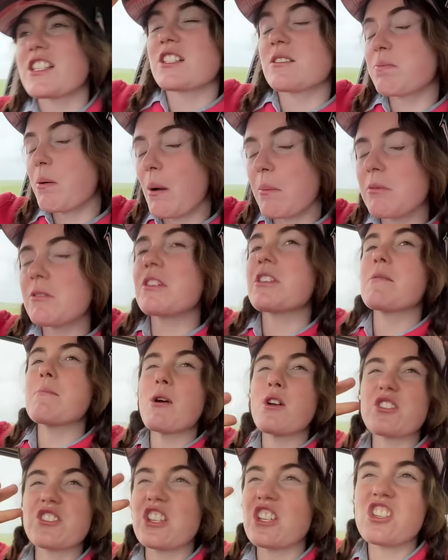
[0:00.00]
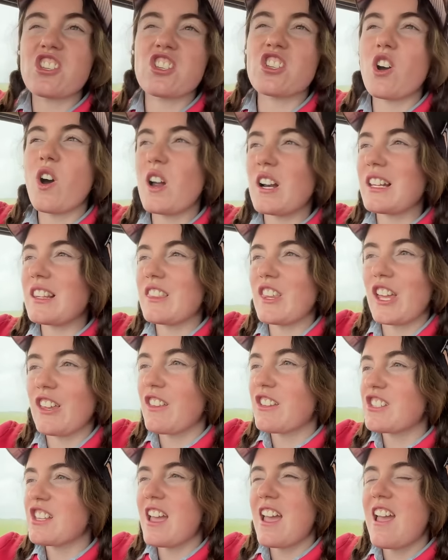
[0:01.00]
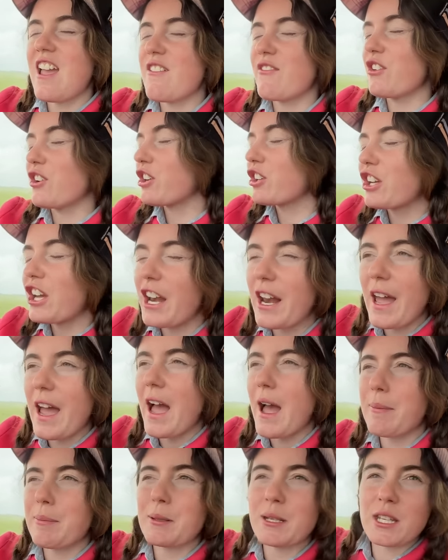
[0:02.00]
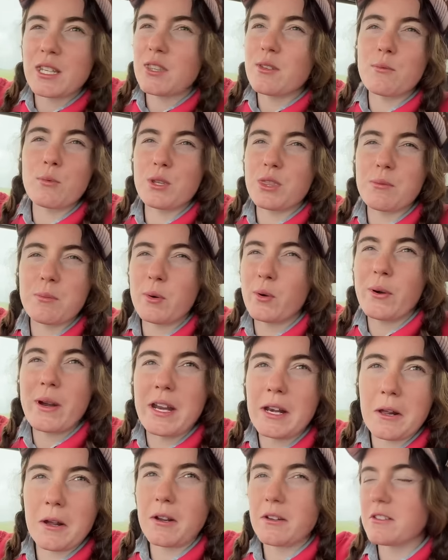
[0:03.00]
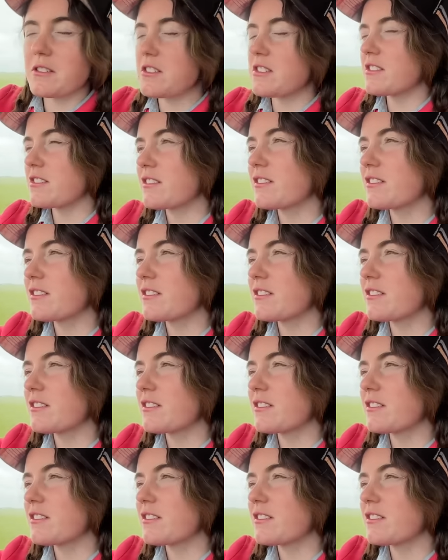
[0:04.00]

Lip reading: is probably the most exciting thing that's ever going to happen with the merinos.